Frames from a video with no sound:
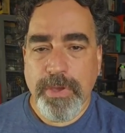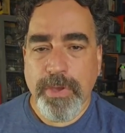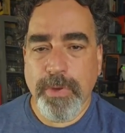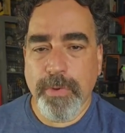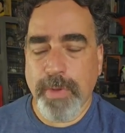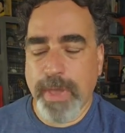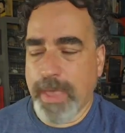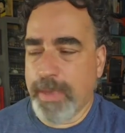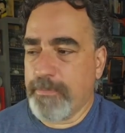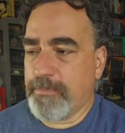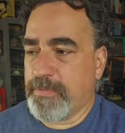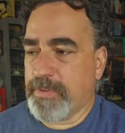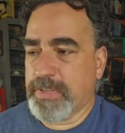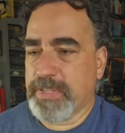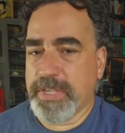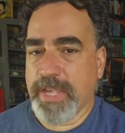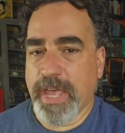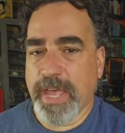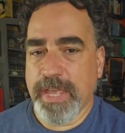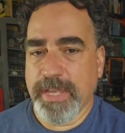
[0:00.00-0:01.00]
who
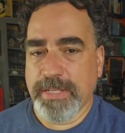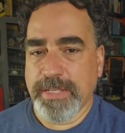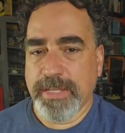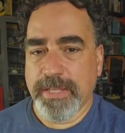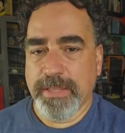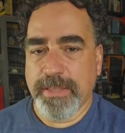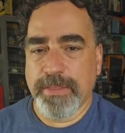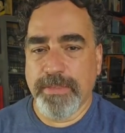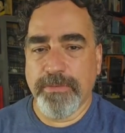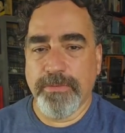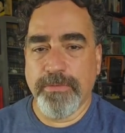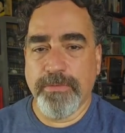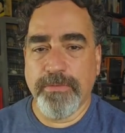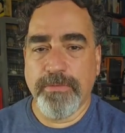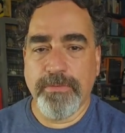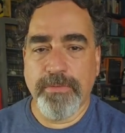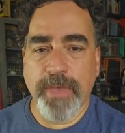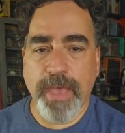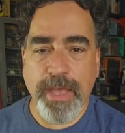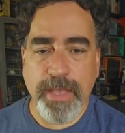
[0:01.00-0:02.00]
emphasized the
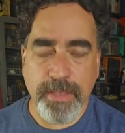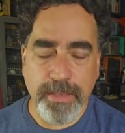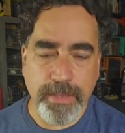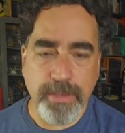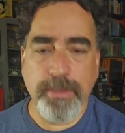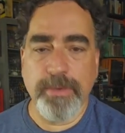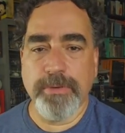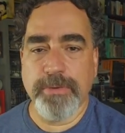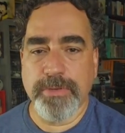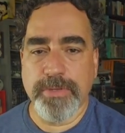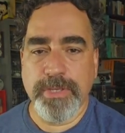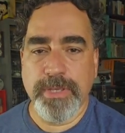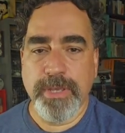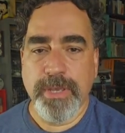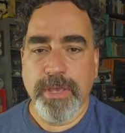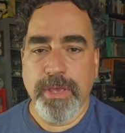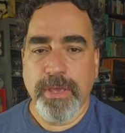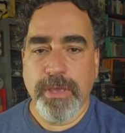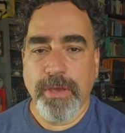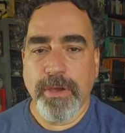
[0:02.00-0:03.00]
values
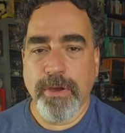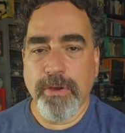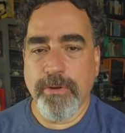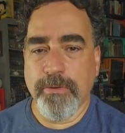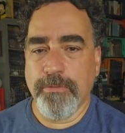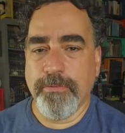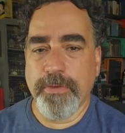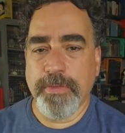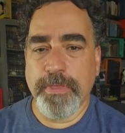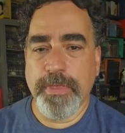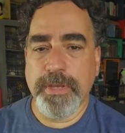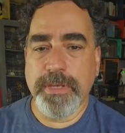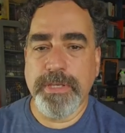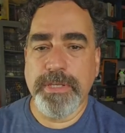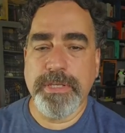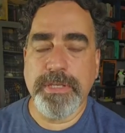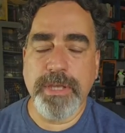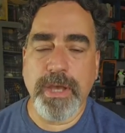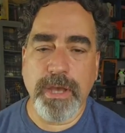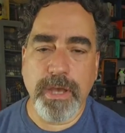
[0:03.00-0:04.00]
over the
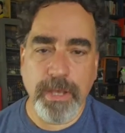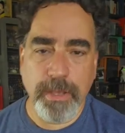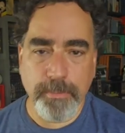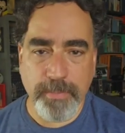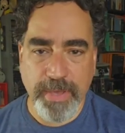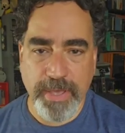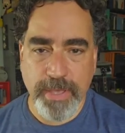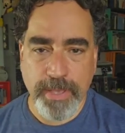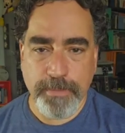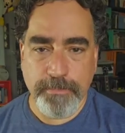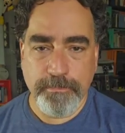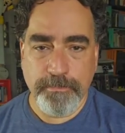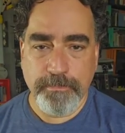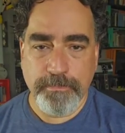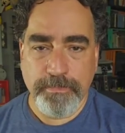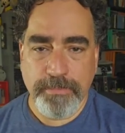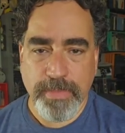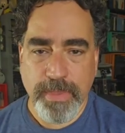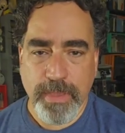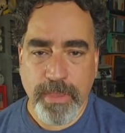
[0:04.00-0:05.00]
dogma.
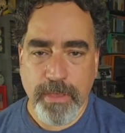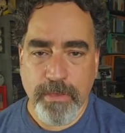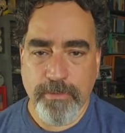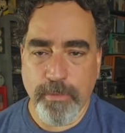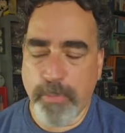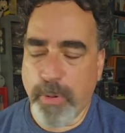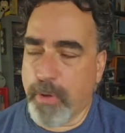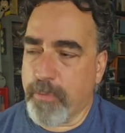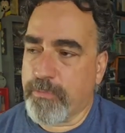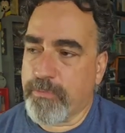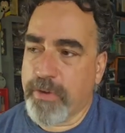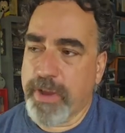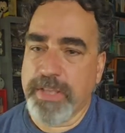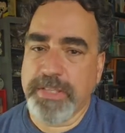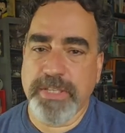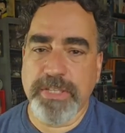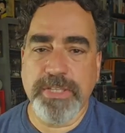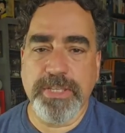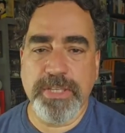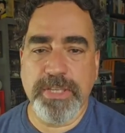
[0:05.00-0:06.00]
For Pope
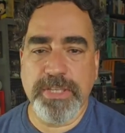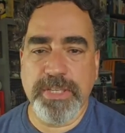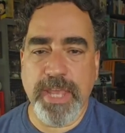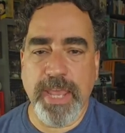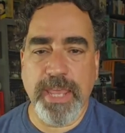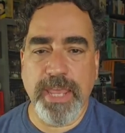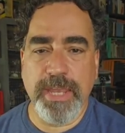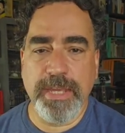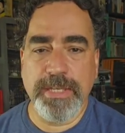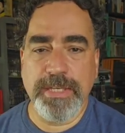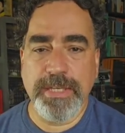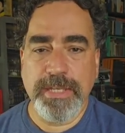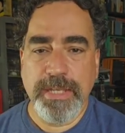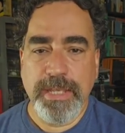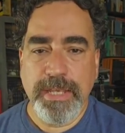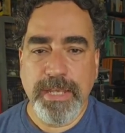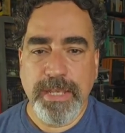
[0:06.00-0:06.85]
Francis II,